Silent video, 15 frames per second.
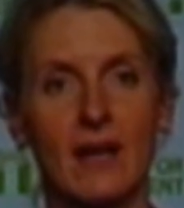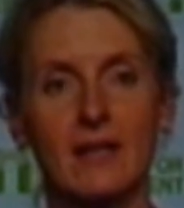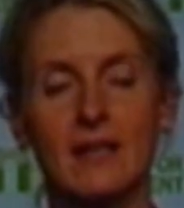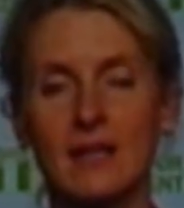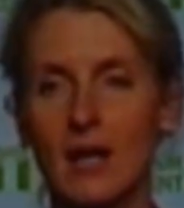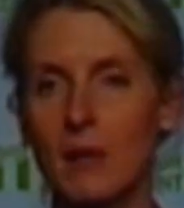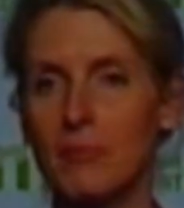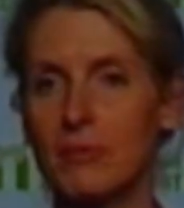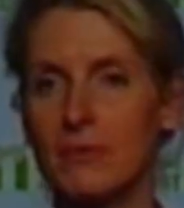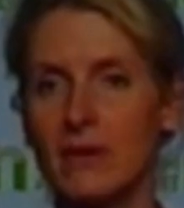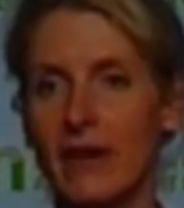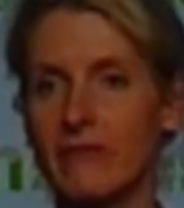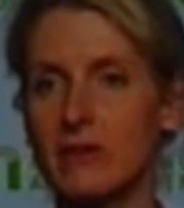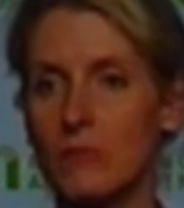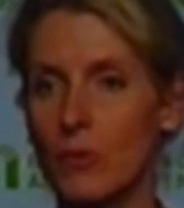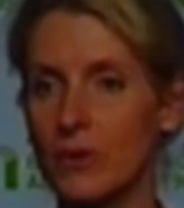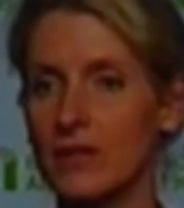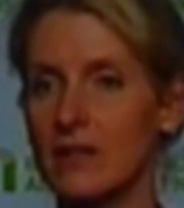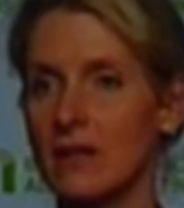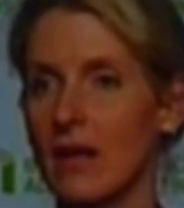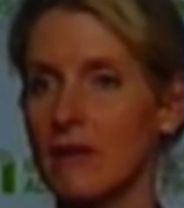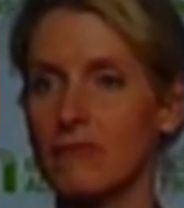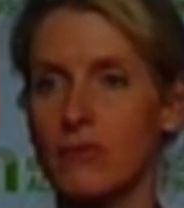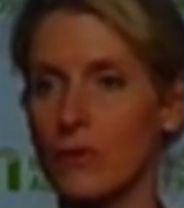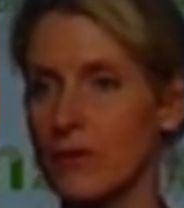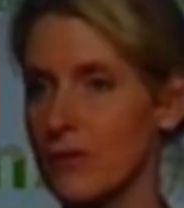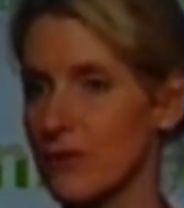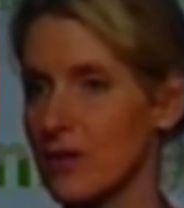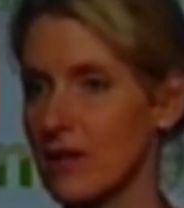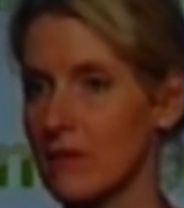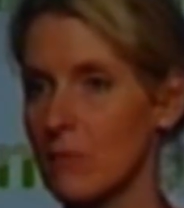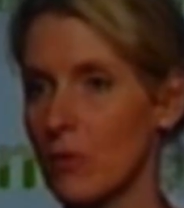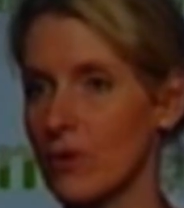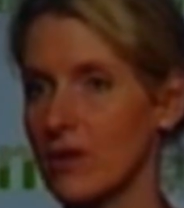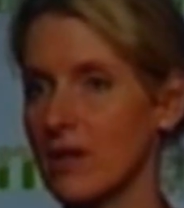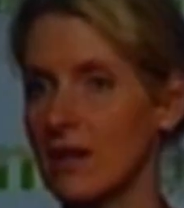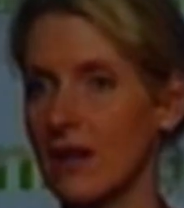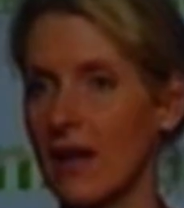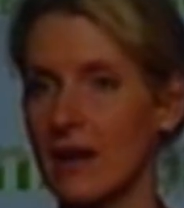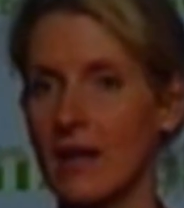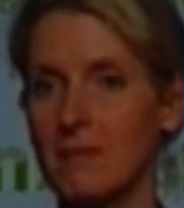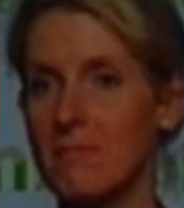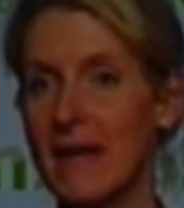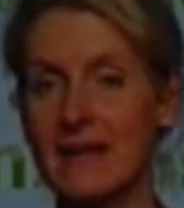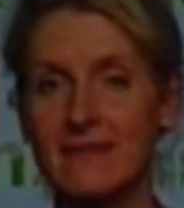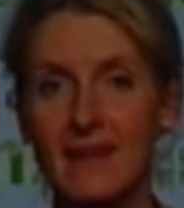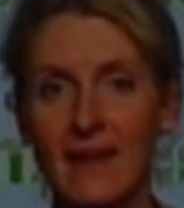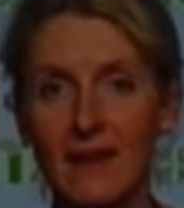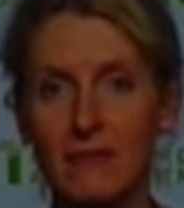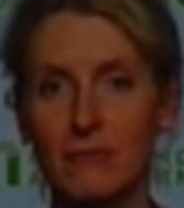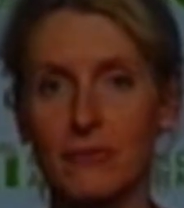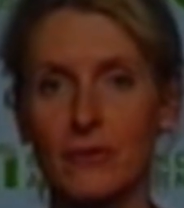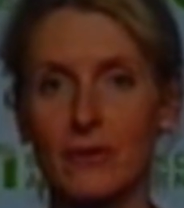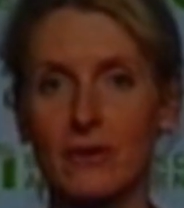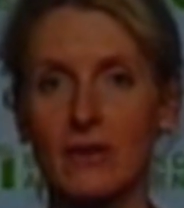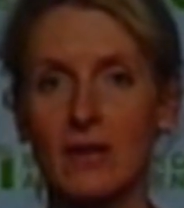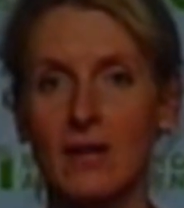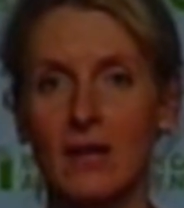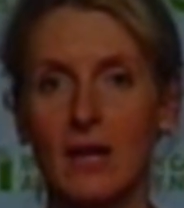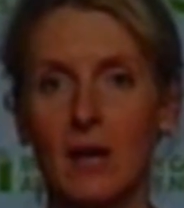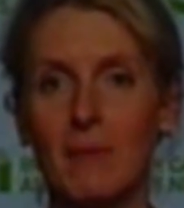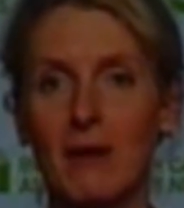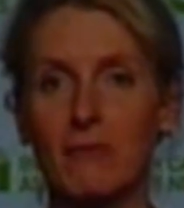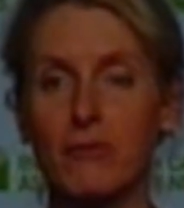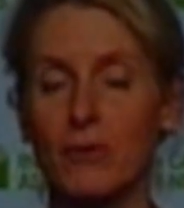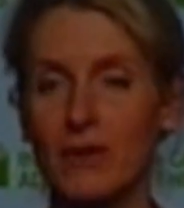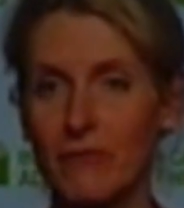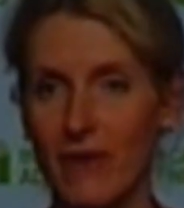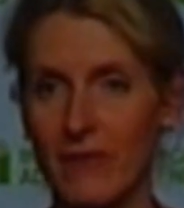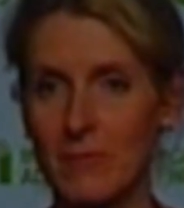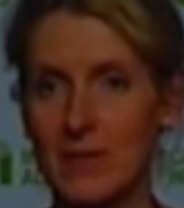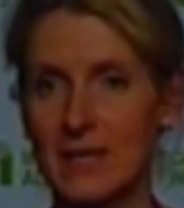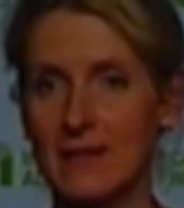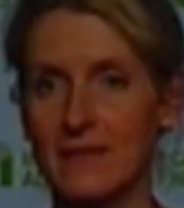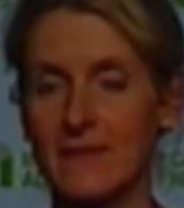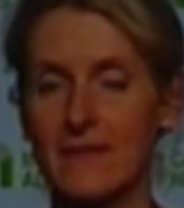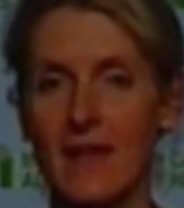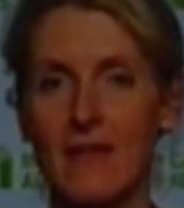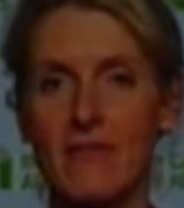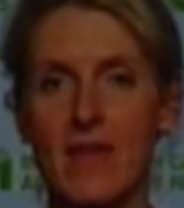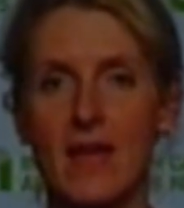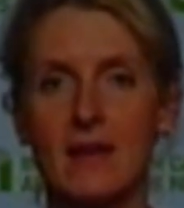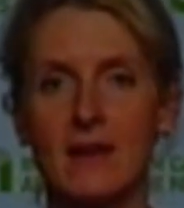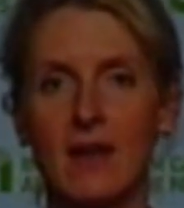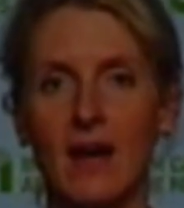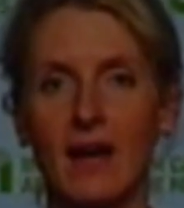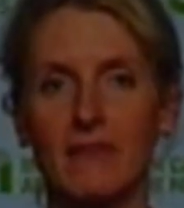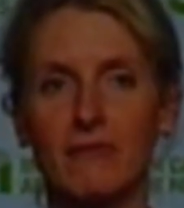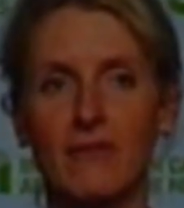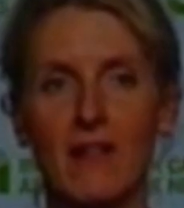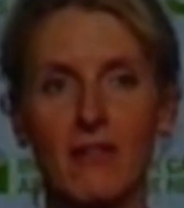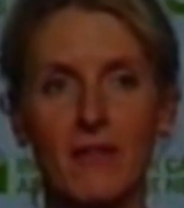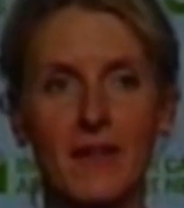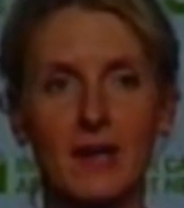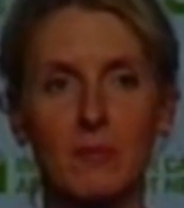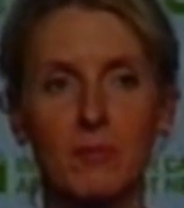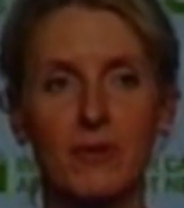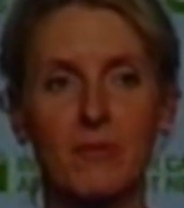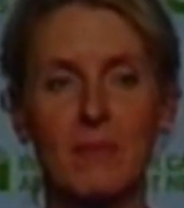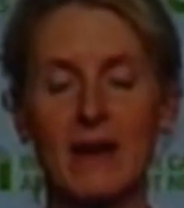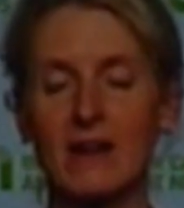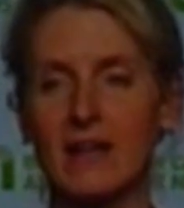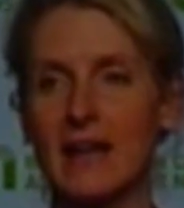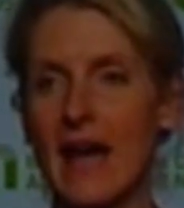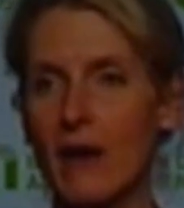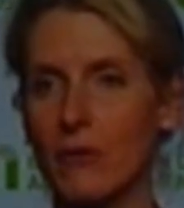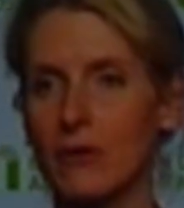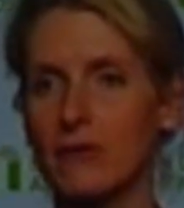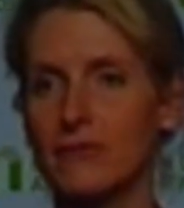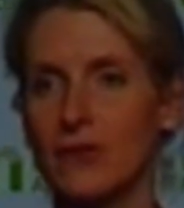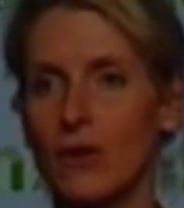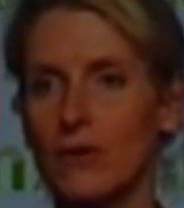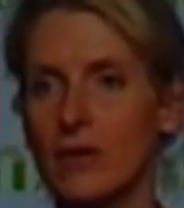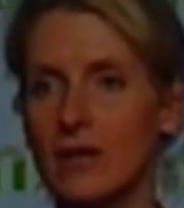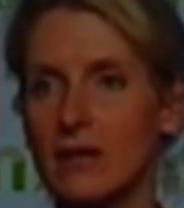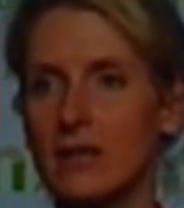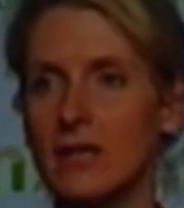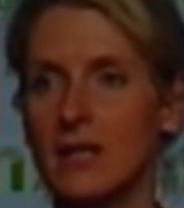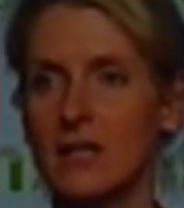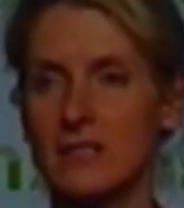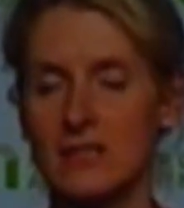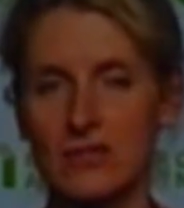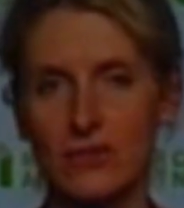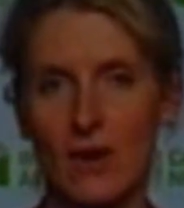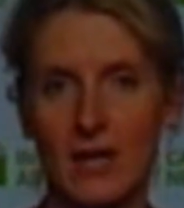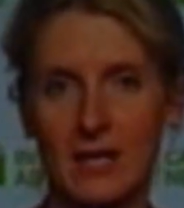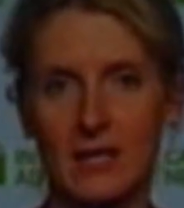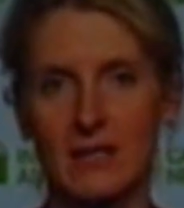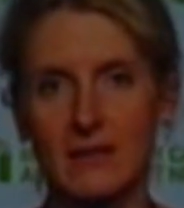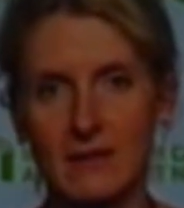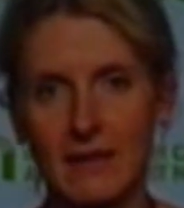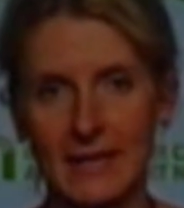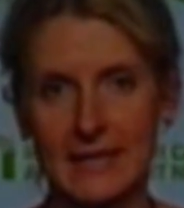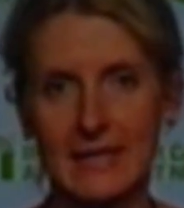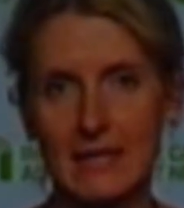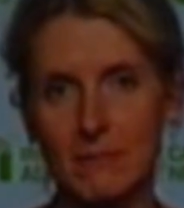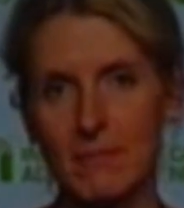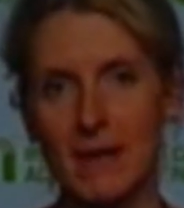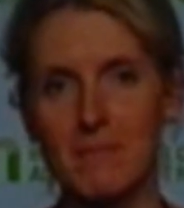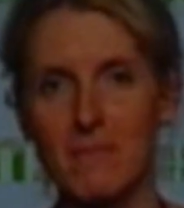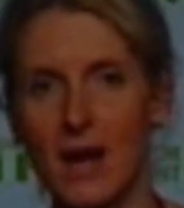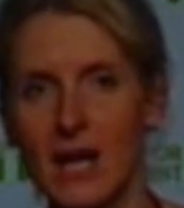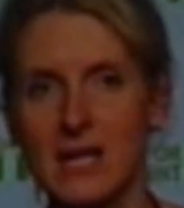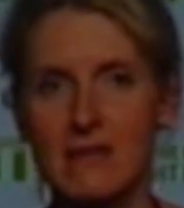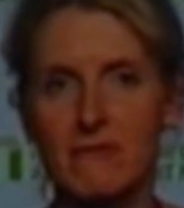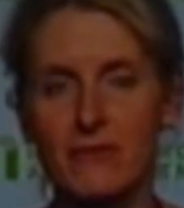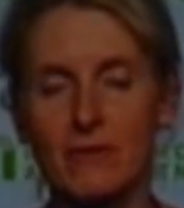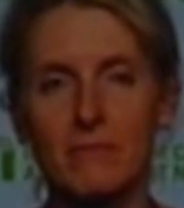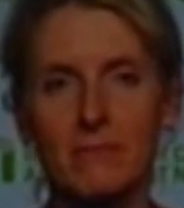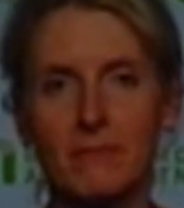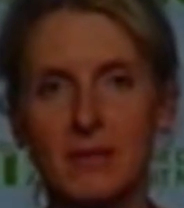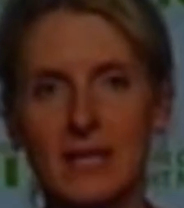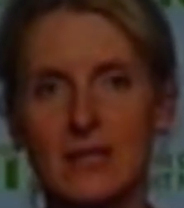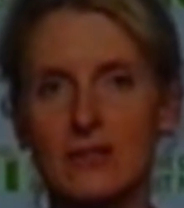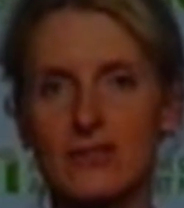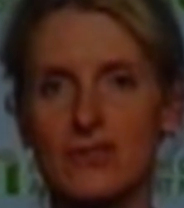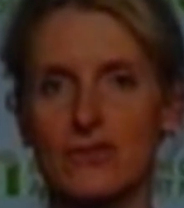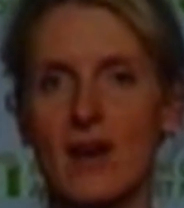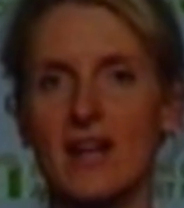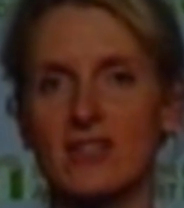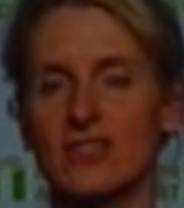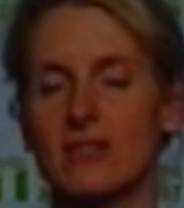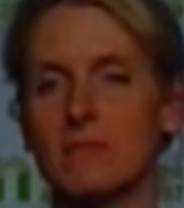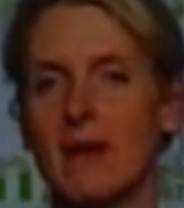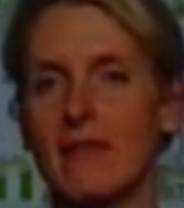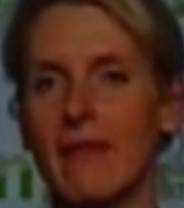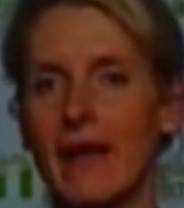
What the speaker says: I get up every morning at 4:30 in the morning and I meditate for about 45 minutes, and then I follow that up with about an hour of yoga to try to like keep my body from being a distraction in my